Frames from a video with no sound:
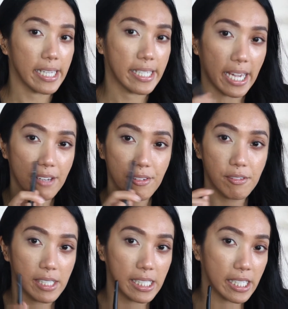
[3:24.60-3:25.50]
gave a
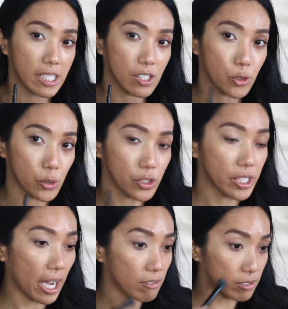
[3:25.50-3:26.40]
really good
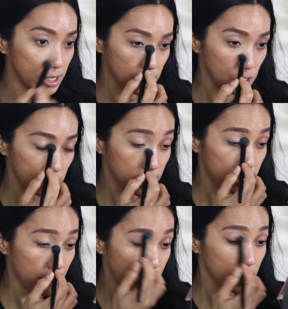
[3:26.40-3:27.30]
coverage. It
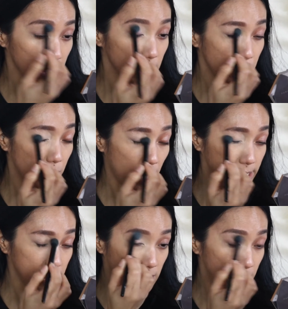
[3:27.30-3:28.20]
definitely
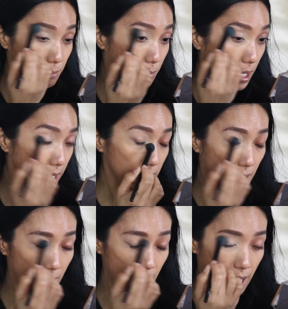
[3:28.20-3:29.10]
brightened my
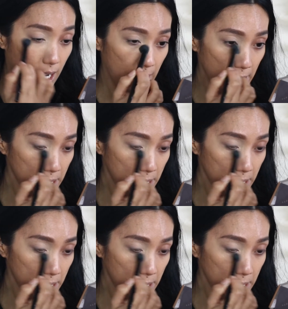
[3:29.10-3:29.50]
eye,